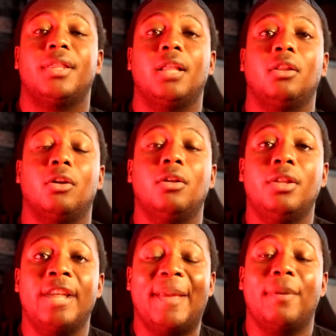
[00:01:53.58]
They
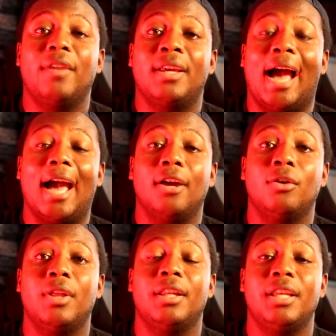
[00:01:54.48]
learn the name of the guy
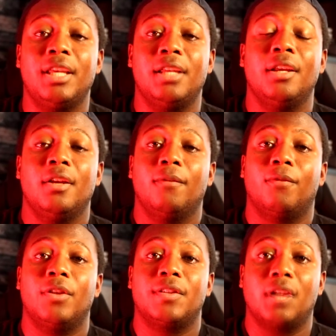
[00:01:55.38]
who they need
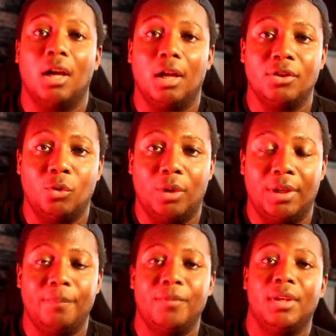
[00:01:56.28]
for this
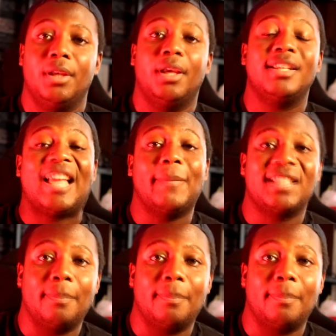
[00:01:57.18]
conduit. His name is